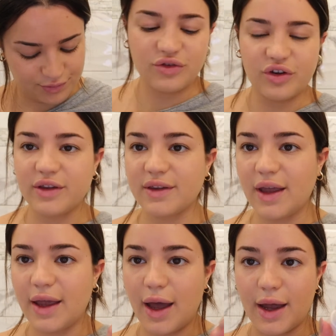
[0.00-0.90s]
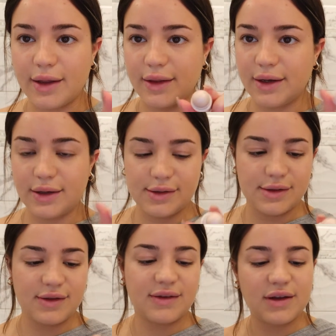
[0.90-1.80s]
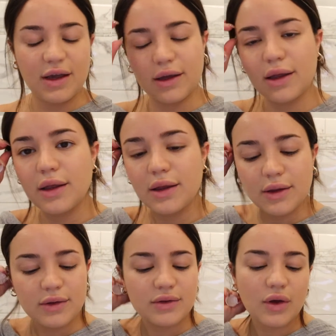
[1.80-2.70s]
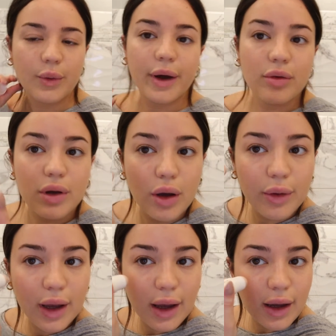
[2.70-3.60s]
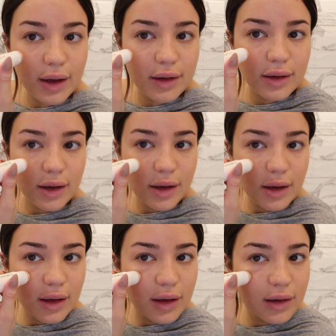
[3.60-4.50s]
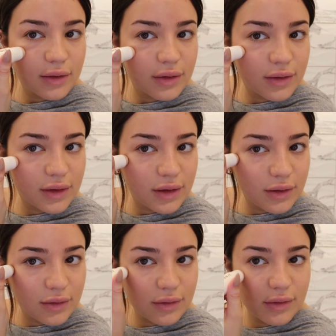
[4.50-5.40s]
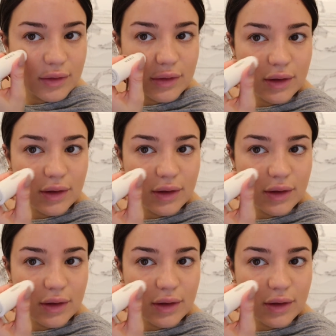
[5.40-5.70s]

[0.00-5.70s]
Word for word: It's just a highlighting stick. So I would go ahead and just use